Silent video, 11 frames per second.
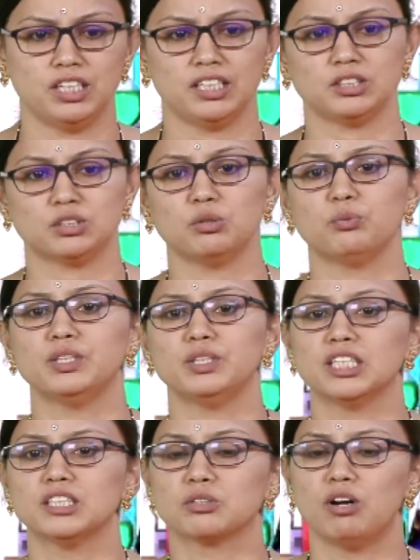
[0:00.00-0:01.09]
So, which is
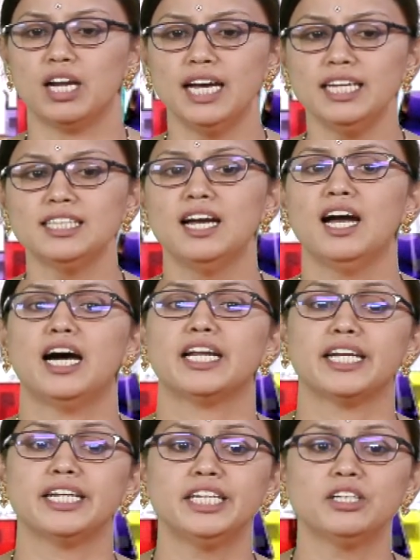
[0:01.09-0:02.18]
called as a
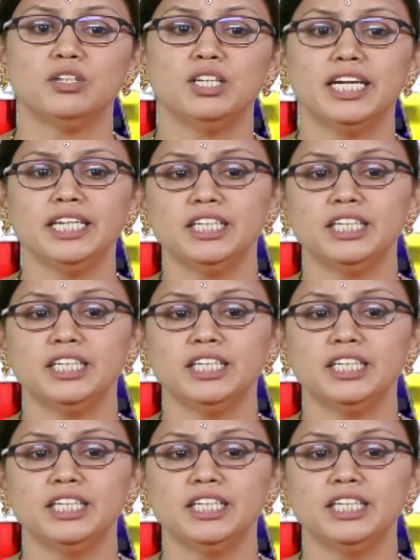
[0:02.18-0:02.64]
reticulate